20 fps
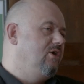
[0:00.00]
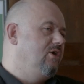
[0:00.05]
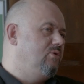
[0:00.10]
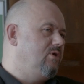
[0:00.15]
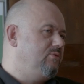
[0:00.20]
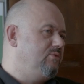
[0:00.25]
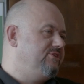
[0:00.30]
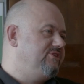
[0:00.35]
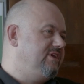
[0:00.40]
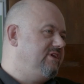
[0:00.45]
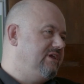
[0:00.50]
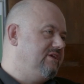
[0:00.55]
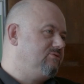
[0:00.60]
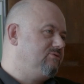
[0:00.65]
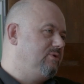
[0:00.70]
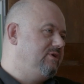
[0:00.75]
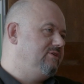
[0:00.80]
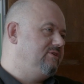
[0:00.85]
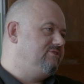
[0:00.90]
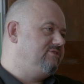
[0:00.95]
what we
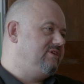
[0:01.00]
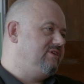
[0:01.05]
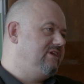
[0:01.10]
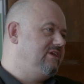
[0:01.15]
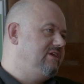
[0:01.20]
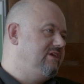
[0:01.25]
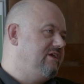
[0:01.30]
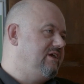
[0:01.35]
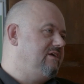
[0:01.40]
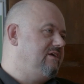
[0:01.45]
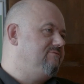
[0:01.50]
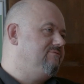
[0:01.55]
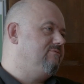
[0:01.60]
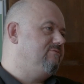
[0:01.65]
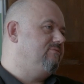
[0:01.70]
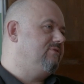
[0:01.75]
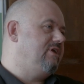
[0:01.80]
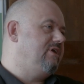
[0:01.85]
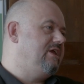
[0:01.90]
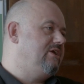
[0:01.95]
see
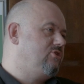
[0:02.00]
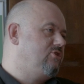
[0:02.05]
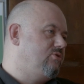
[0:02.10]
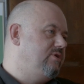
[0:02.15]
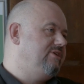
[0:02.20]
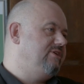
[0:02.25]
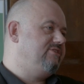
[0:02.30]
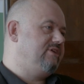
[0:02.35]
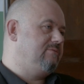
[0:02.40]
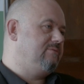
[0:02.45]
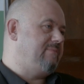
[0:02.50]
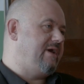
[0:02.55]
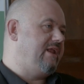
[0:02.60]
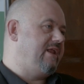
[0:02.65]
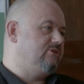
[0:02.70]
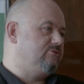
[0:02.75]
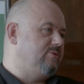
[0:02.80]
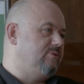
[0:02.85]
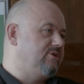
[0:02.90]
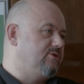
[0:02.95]
increasing
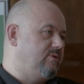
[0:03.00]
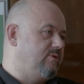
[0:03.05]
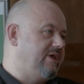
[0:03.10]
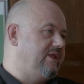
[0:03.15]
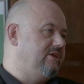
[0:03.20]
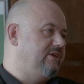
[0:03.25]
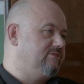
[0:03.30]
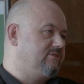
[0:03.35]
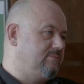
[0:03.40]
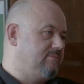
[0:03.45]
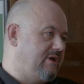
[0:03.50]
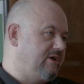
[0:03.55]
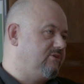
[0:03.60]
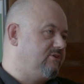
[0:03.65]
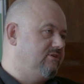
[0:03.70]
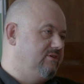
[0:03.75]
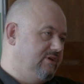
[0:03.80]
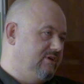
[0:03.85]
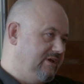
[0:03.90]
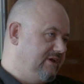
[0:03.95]
management awareness about
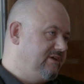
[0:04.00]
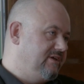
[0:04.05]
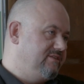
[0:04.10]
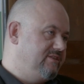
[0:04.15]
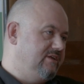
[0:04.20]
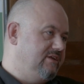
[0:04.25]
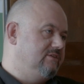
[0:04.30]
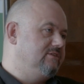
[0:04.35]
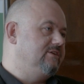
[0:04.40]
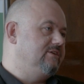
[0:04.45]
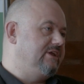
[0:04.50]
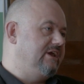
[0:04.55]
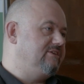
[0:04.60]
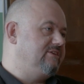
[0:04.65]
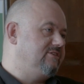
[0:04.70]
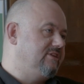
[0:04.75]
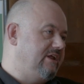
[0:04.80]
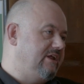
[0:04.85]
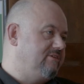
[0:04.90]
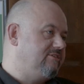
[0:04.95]
the
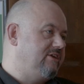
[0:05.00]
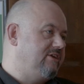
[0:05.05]
data that